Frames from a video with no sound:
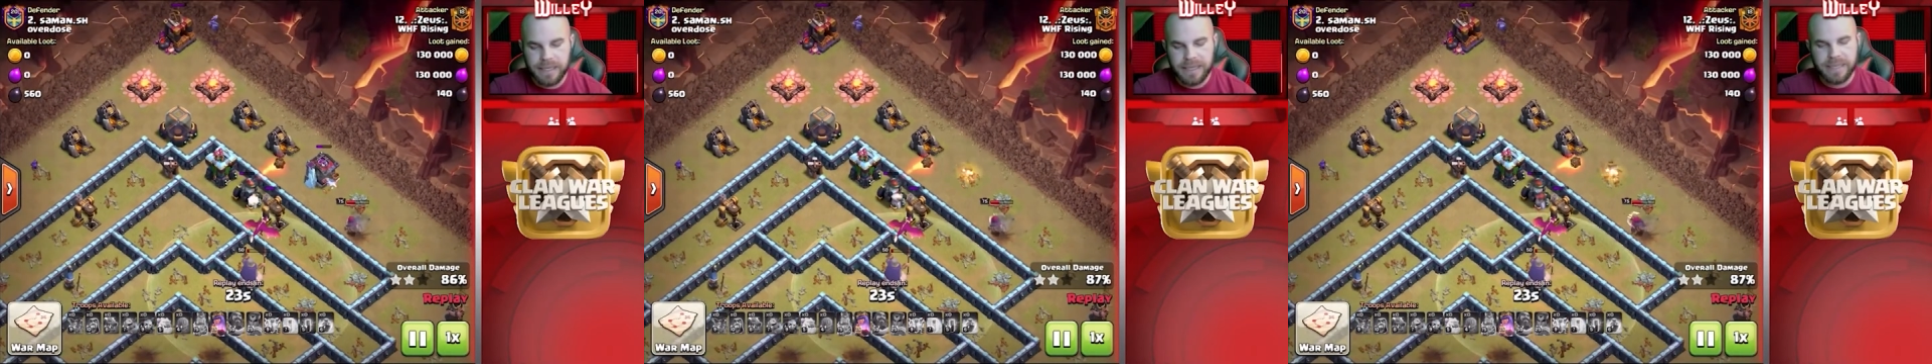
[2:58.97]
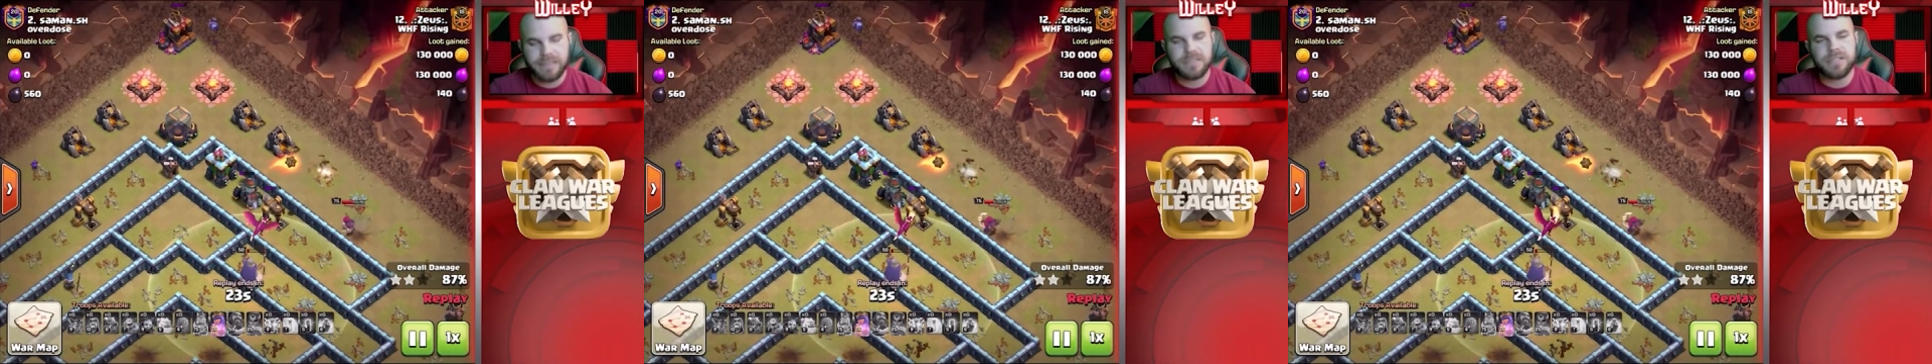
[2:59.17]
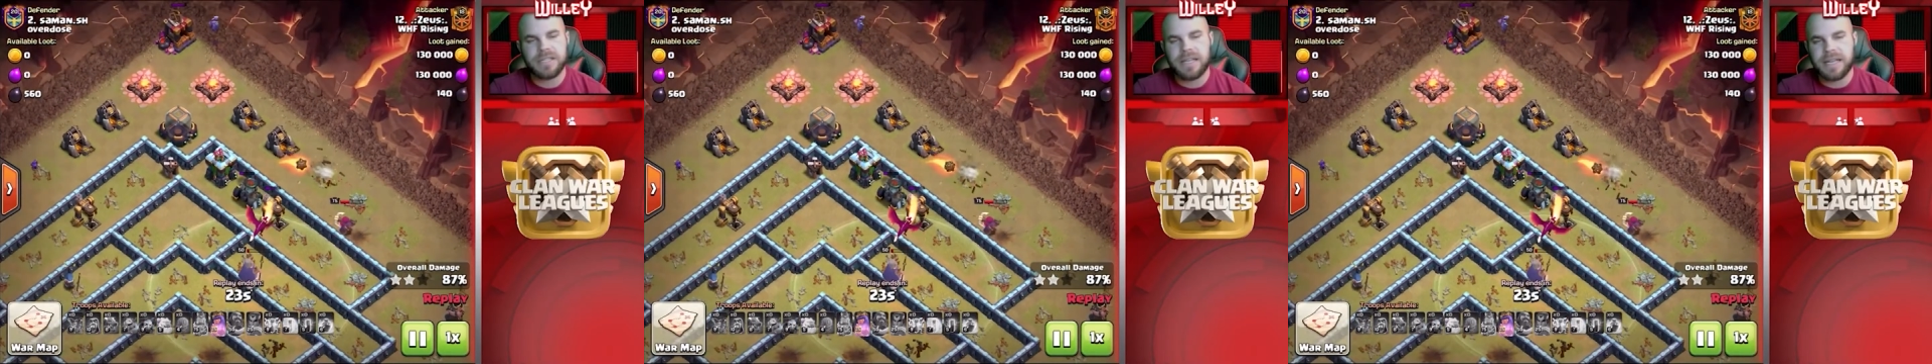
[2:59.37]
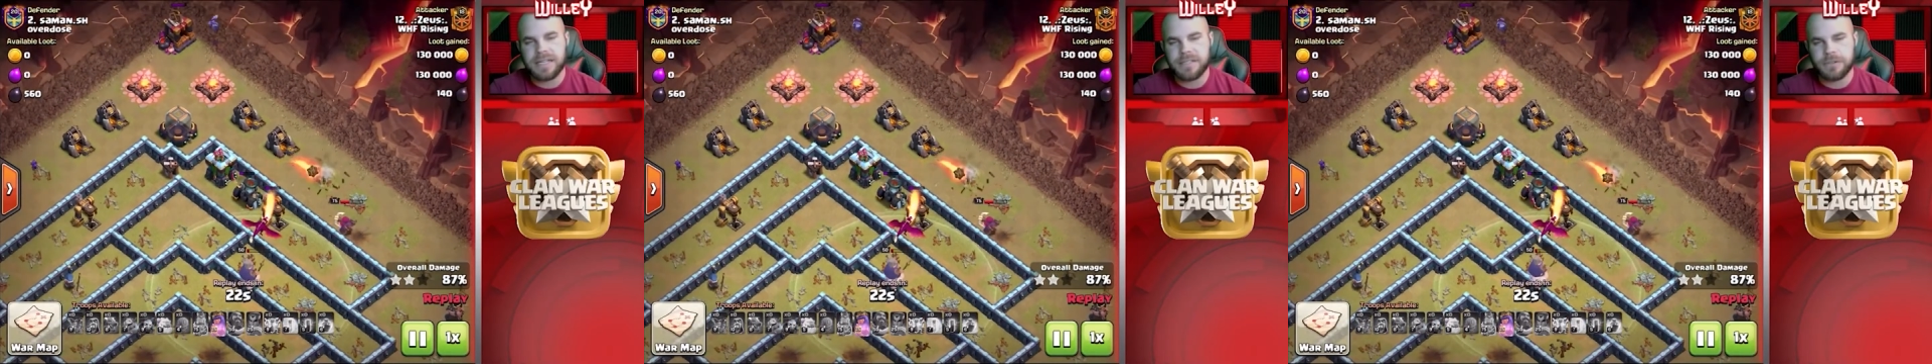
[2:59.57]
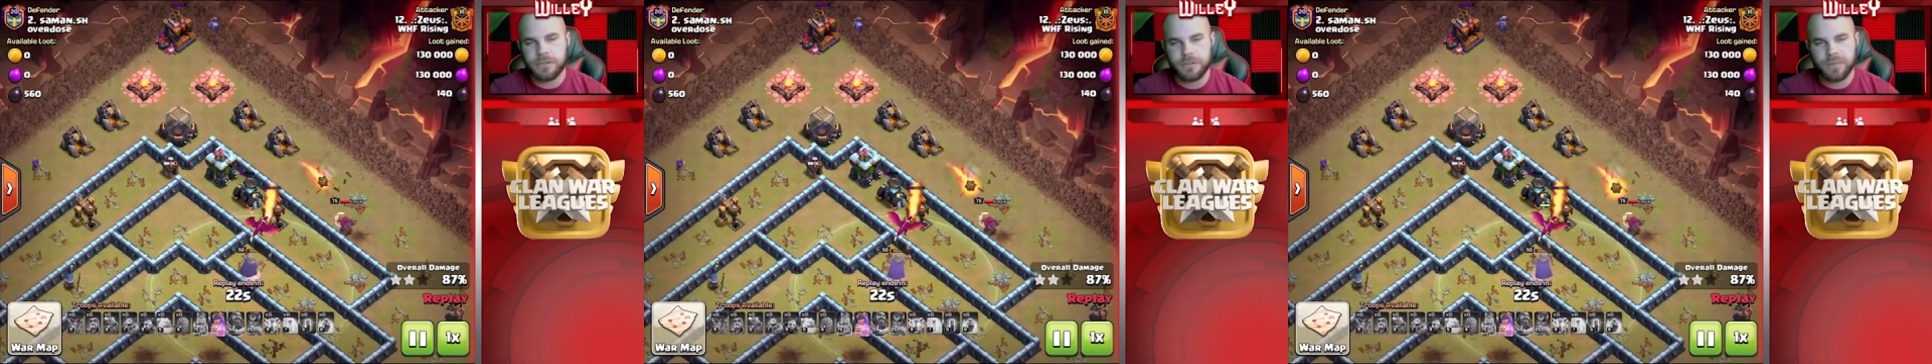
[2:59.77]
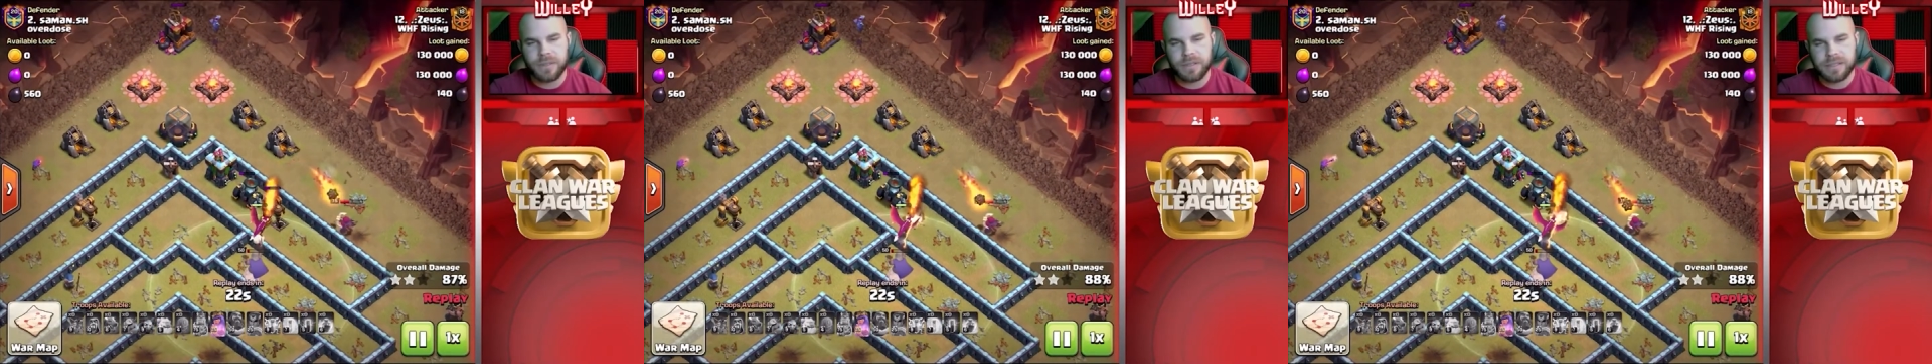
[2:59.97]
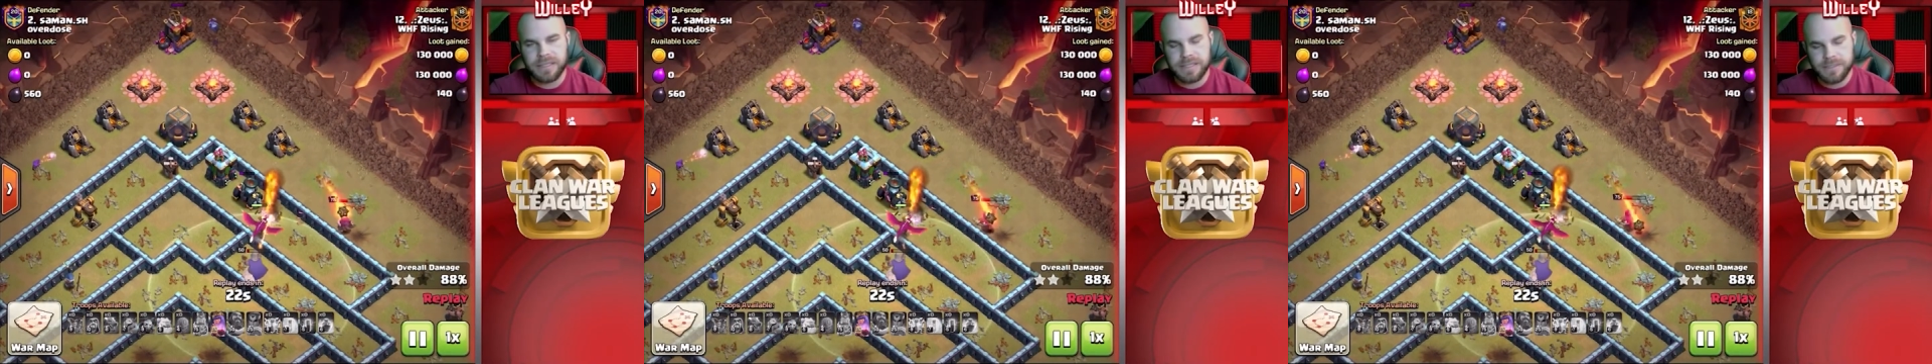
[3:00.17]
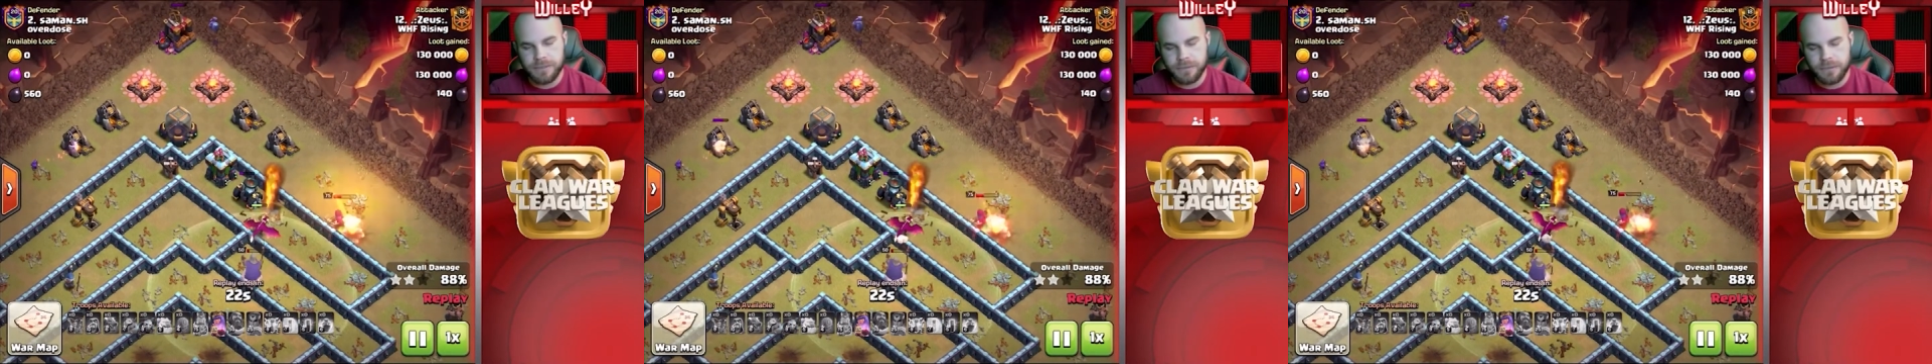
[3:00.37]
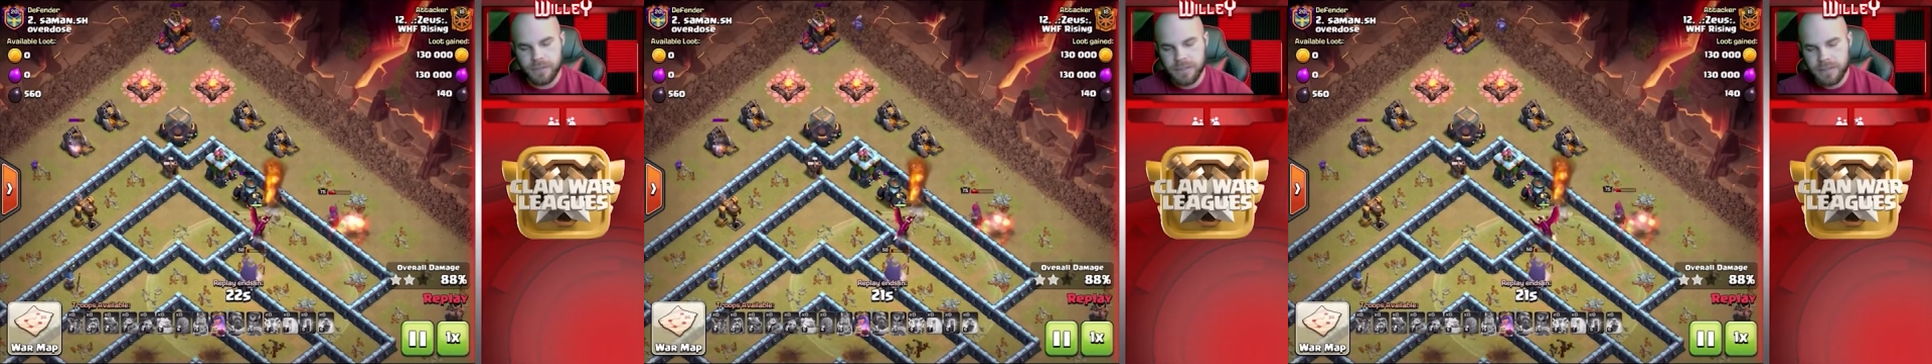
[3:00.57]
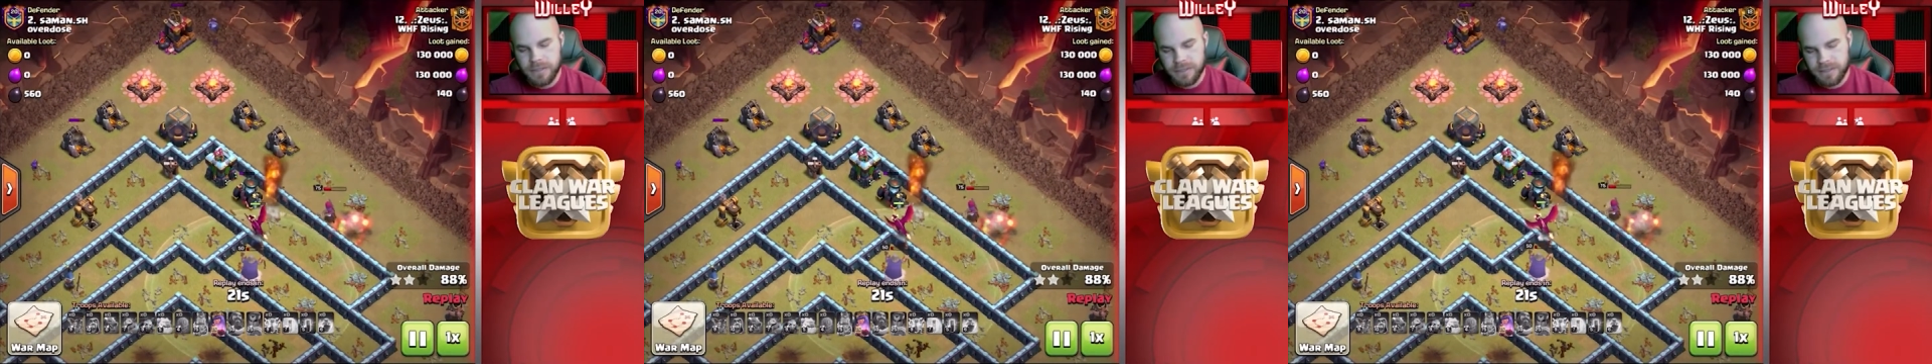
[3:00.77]
and she has her ability, so
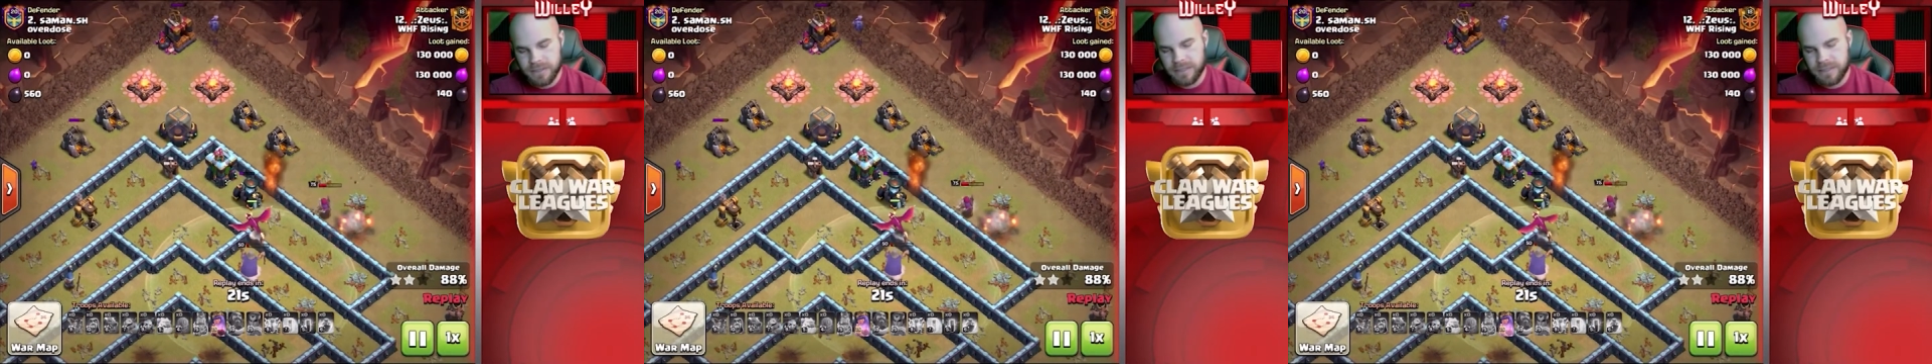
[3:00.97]
uh,